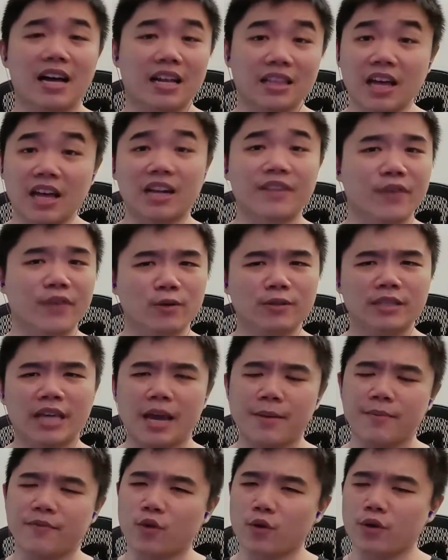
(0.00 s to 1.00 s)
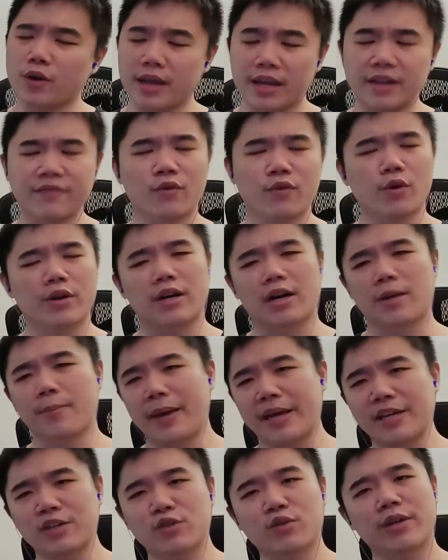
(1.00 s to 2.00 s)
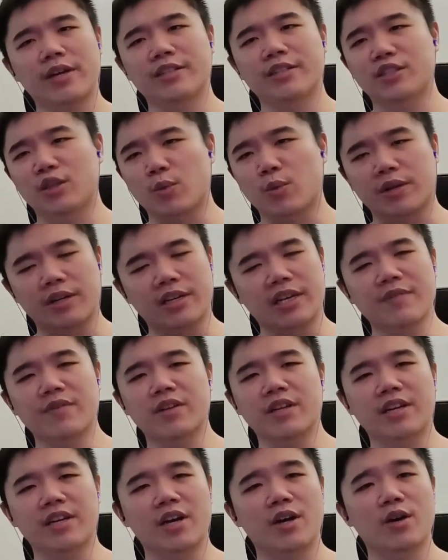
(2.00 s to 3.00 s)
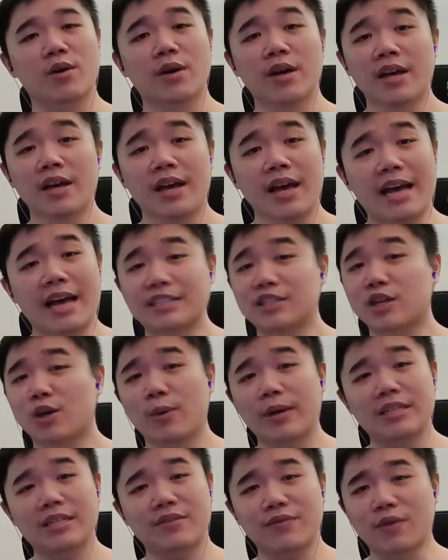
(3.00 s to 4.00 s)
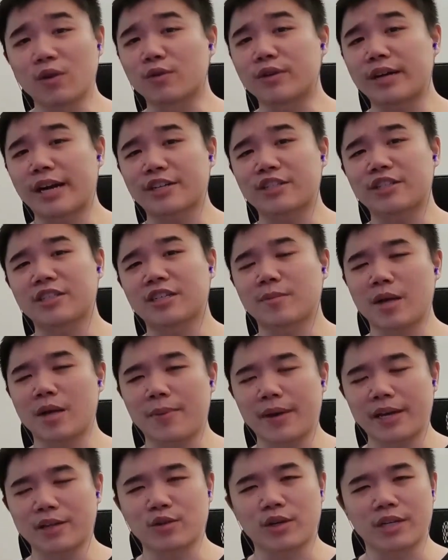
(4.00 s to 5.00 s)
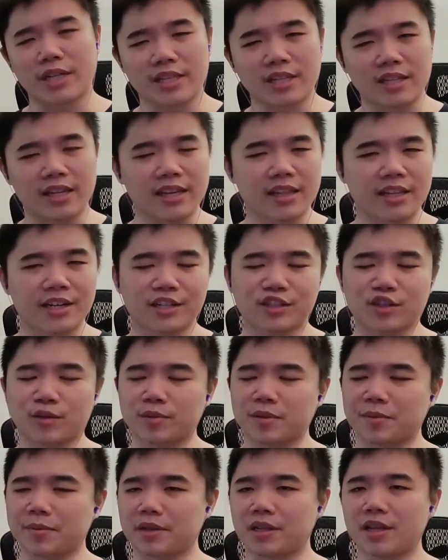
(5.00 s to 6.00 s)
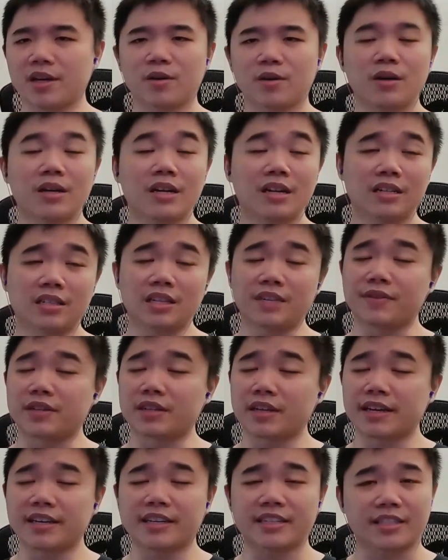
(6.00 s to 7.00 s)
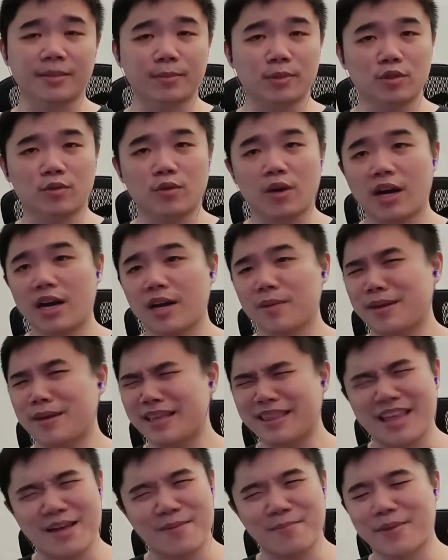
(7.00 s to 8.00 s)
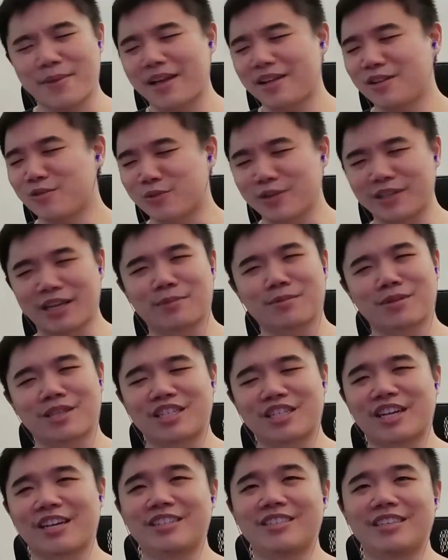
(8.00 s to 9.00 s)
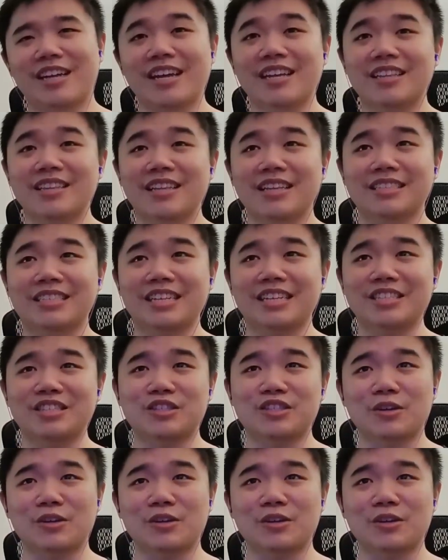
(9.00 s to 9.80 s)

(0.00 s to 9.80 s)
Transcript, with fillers: A lot of votes came for in for it on Patreon, so we're gonna give it a go. As always, full reaction is gonna be on Patreon in the link in the description below. Leave a like, subscribe, hit that bell, really helps with the channel, and let's get